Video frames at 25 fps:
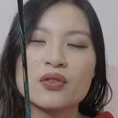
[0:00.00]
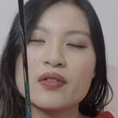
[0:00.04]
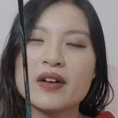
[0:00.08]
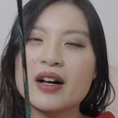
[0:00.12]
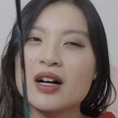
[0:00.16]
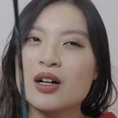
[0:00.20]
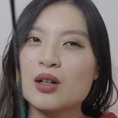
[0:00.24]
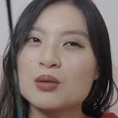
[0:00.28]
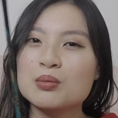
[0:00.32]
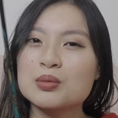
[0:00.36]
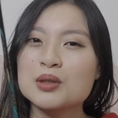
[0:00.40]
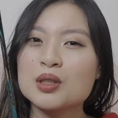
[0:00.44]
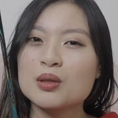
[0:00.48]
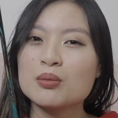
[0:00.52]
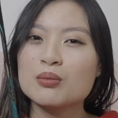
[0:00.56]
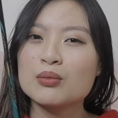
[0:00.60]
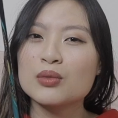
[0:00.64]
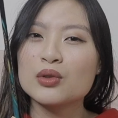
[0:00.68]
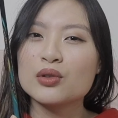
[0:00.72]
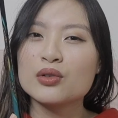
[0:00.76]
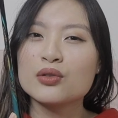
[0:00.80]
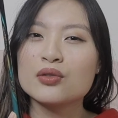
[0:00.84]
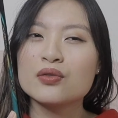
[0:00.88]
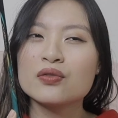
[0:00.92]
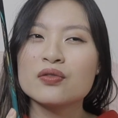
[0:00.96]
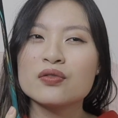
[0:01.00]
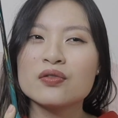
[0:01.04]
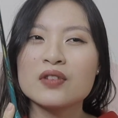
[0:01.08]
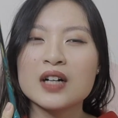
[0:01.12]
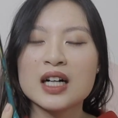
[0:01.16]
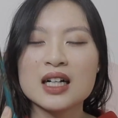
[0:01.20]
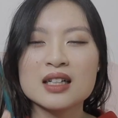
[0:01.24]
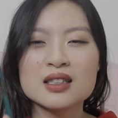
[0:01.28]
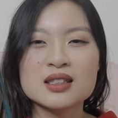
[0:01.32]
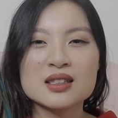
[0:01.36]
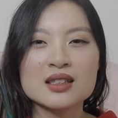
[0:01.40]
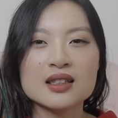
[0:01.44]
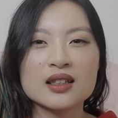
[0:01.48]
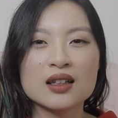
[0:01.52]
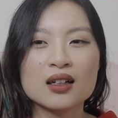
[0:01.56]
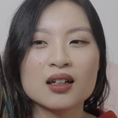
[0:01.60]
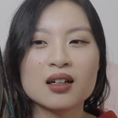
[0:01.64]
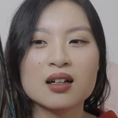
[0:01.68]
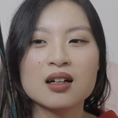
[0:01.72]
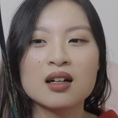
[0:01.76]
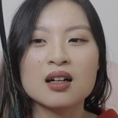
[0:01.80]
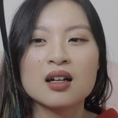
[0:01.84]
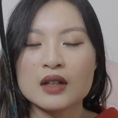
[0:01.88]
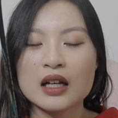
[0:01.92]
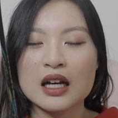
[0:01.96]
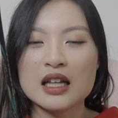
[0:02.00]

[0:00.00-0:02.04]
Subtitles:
help to move faster,